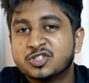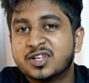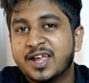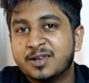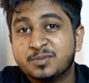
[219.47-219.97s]

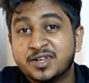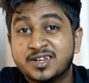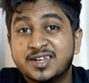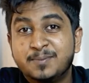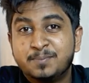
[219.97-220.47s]
which will help
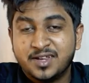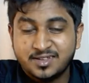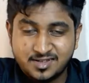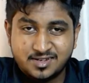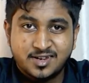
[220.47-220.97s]
in
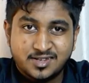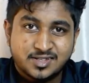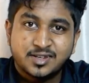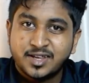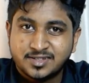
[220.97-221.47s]
deepening the
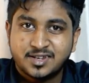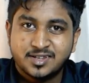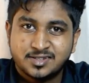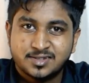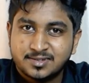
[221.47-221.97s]
inhalation and
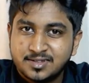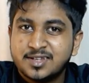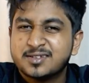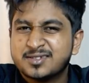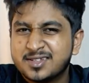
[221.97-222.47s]
exhalation
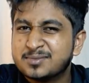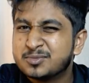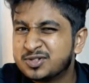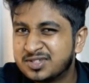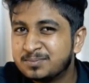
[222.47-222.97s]
in, in
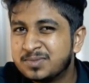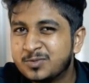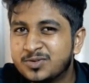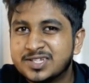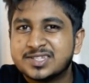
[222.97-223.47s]
more
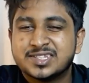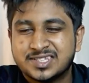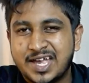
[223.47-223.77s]
simpler words